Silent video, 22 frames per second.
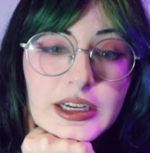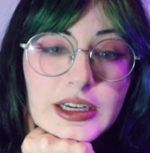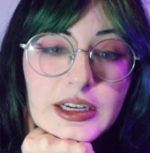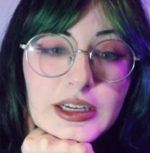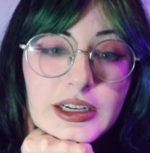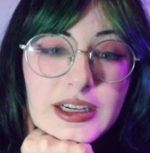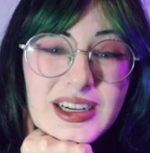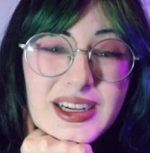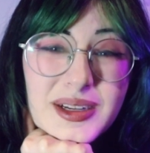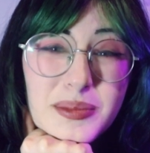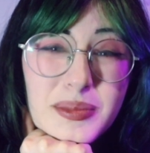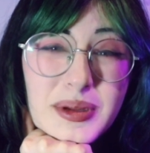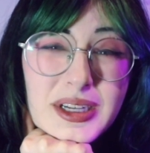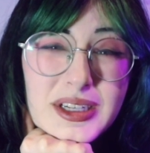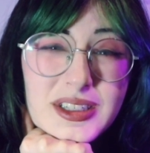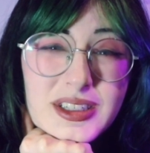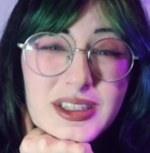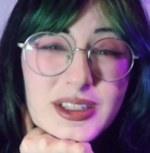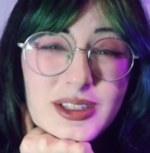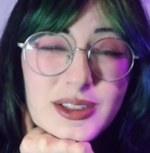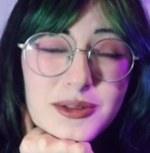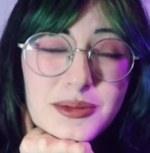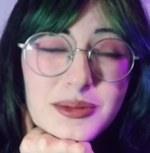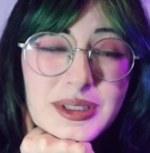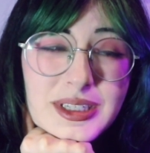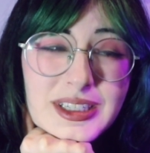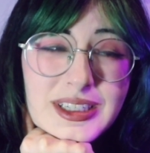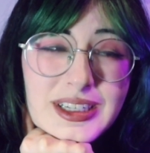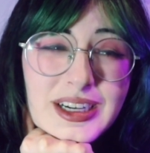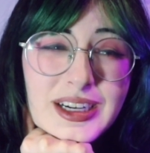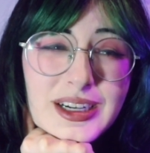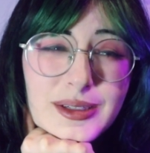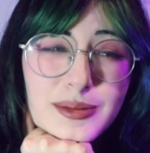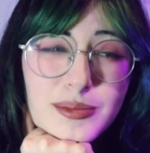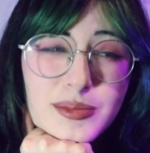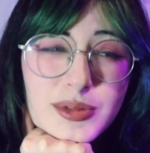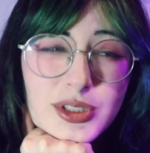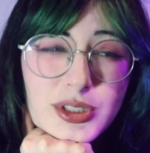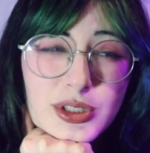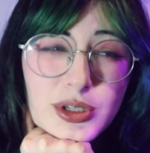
I baked it too many times,